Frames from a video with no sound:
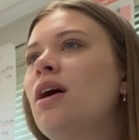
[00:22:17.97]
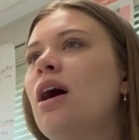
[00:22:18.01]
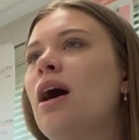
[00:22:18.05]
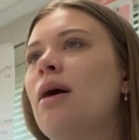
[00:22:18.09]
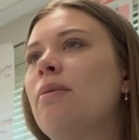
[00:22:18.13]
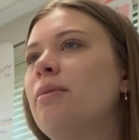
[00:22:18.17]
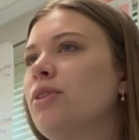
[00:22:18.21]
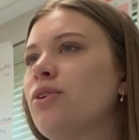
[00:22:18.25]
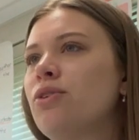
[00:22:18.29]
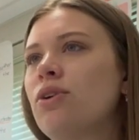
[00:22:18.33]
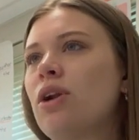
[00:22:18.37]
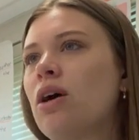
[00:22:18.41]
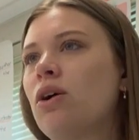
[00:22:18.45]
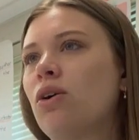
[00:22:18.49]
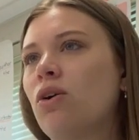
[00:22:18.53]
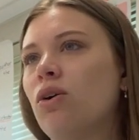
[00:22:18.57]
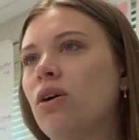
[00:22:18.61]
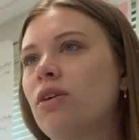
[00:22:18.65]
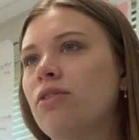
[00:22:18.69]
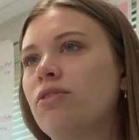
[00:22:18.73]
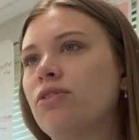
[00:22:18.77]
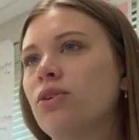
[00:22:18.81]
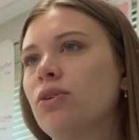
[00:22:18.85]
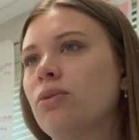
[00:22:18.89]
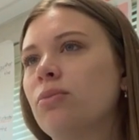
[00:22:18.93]
I mean, they're not
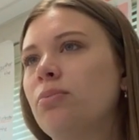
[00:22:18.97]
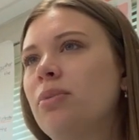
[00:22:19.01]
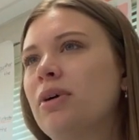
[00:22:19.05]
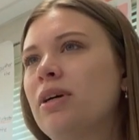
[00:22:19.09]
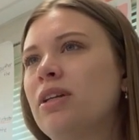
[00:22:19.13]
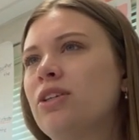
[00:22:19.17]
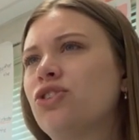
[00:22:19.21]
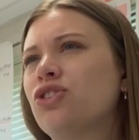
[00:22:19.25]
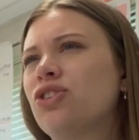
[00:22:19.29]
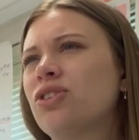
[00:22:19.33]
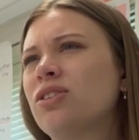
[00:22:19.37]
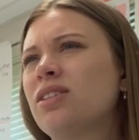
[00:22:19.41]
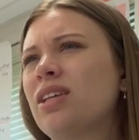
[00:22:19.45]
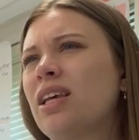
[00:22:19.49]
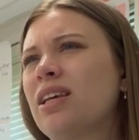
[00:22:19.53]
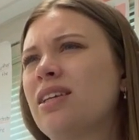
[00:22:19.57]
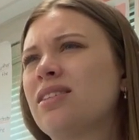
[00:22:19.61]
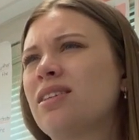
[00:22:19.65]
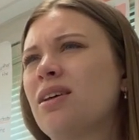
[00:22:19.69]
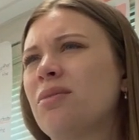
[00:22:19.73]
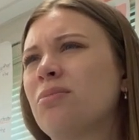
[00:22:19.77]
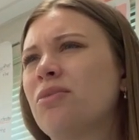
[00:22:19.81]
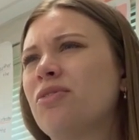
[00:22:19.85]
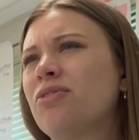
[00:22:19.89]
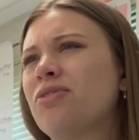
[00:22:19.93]
awful, but it's just like
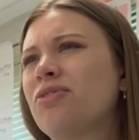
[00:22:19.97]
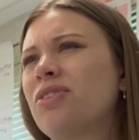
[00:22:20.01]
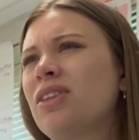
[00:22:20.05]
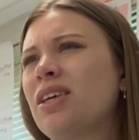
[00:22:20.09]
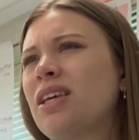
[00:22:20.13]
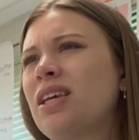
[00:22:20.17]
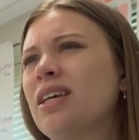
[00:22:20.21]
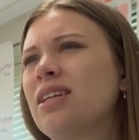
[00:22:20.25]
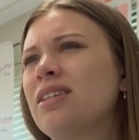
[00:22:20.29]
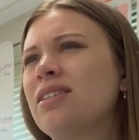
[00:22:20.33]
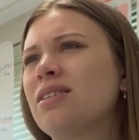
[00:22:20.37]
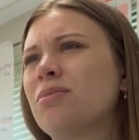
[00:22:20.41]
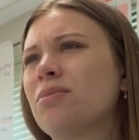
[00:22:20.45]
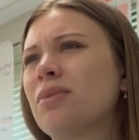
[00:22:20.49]
some of the kids,